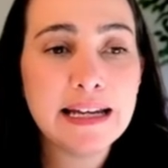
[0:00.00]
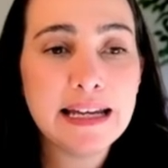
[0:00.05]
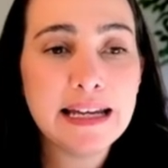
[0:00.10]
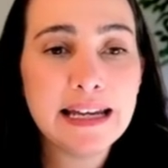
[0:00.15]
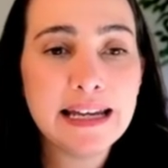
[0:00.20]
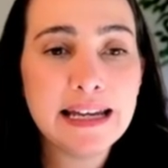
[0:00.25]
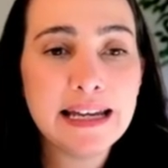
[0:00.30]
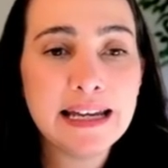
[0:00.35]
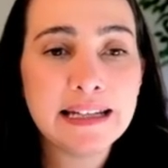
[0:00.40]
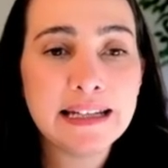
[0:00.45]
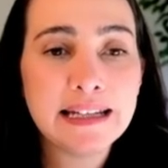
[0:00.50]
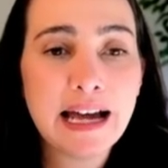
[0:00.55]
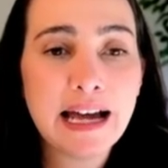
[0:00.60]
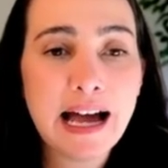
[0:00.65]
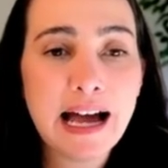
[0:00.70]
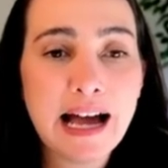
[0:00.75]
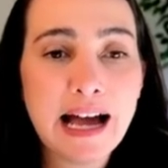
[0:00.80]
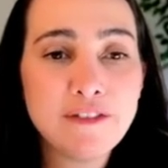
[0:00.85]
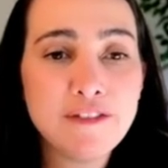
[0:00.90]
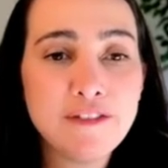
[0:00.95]
And
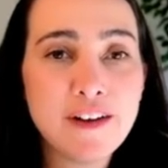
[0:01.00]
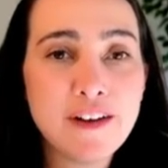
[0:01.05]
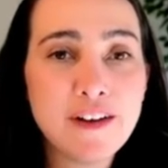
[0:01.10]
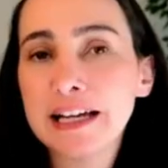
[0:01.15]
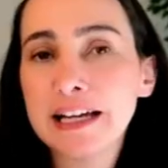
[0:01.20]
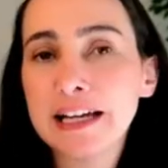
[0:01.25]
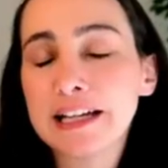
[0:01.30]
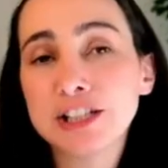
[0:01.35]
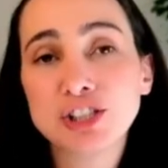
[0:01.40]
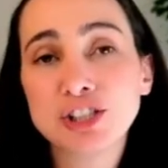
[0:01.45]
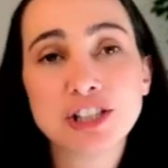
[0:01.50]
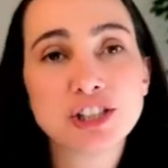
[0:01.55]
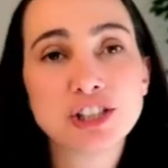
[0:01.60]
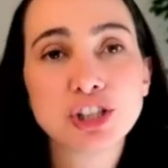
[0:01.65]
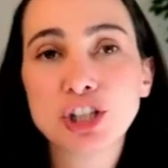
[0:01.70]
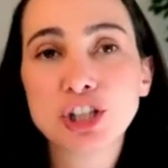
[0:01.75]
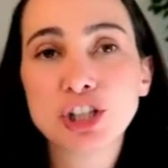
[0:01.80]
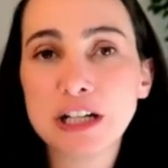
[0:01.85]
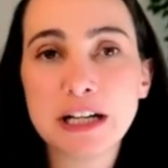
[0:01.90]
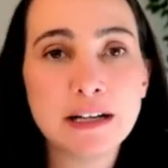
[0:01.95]
I felt like I
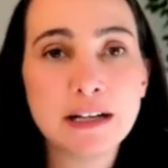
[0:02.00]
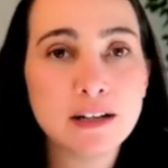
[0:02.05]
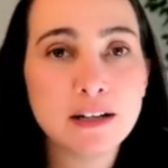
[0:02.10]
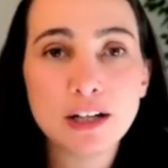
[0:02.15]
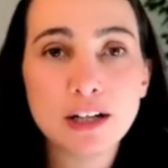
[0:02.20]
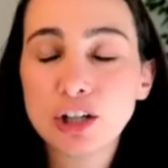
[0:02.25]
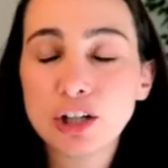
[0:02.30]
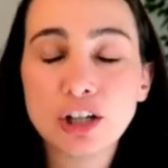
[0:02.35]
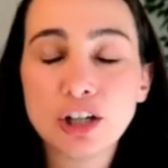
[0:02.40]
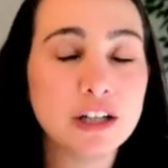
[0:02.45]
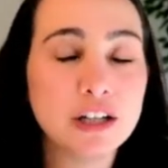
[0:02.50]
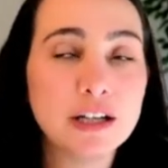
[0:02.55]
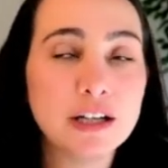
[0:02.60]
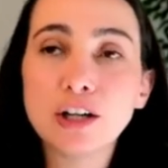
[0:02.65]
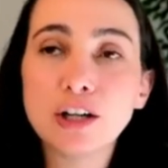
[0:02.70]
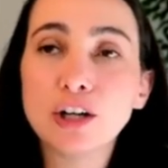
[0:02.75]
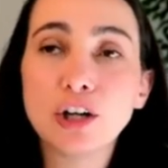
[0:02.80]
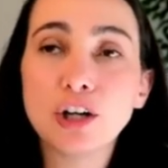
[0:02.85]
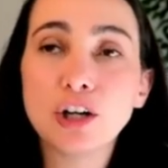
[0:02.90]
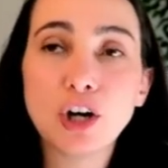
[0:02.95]
just couldn't
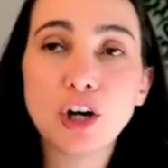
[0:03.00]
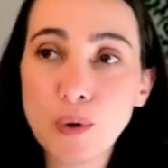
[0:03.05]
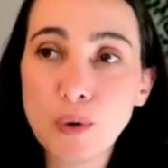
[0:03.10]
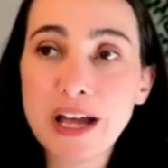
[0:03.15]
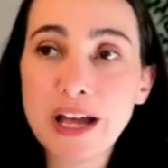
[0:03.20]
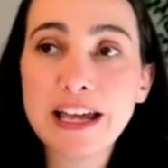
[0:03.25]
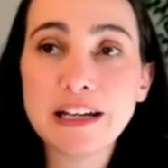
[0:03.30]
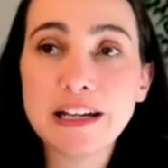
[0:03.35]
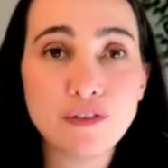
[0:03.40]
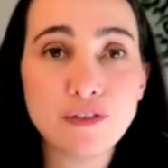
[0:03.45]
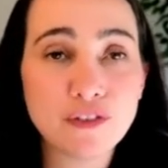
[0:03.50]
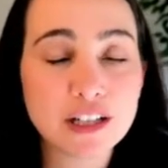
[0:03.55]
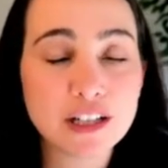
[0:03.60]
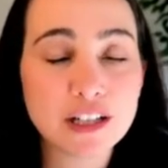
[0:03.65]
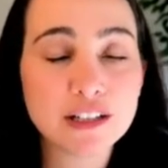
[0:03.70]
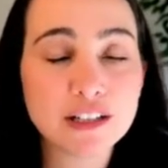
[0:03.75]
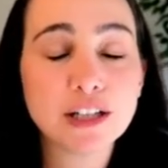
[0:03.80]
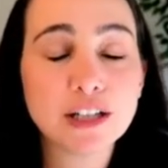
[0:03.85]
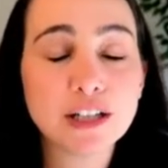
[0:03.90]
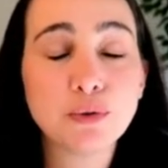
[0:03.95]
couldn't go any
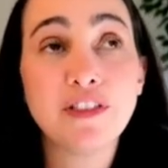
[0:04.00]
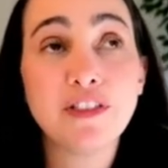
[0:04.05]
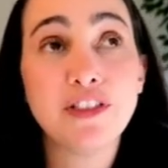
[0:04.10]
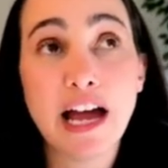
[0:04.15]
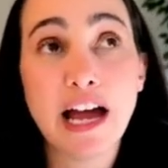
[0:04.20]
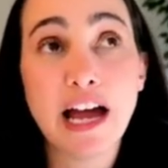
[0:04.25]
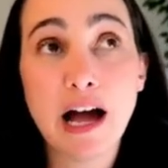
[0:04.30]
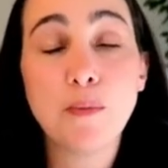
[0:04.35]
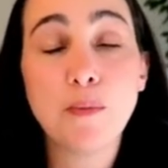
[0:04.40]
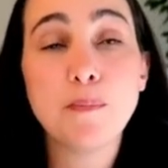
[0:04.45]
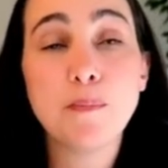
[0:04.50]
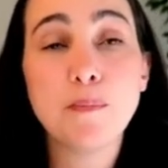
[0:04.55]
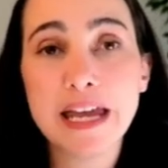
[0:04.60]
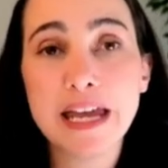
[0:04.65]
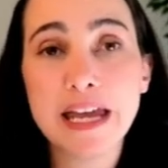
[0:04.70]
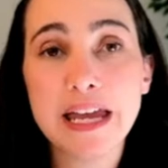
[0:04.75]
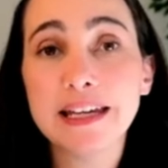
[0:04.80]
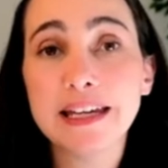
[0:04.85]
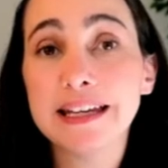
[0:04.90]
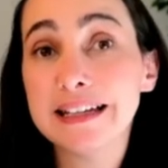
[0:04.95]
further without
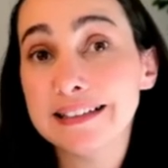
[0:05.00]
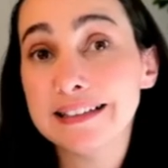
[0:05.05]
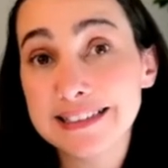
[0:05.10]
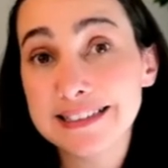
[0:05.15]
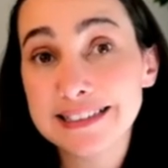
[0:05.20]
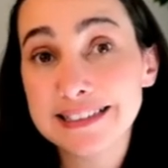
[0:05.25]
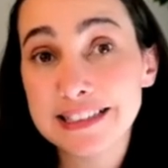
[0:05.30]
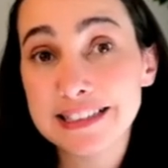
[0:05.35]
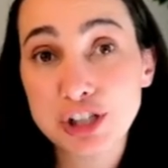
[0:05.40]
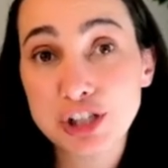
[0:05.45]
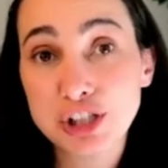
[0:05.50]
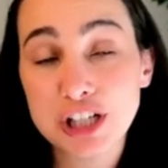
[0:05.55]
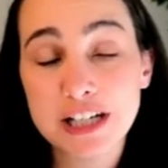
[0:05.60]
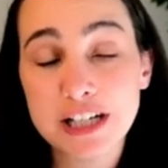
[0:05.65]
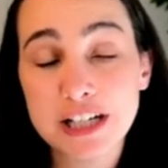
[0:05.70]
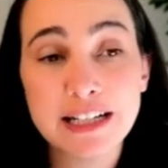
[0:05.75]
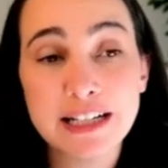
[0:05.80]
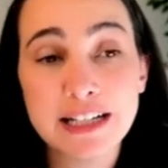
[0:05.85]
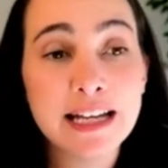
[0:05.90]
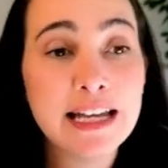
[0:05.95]
making a
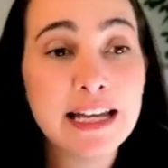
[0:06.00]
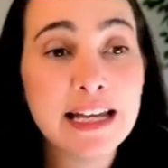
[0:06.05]
decision.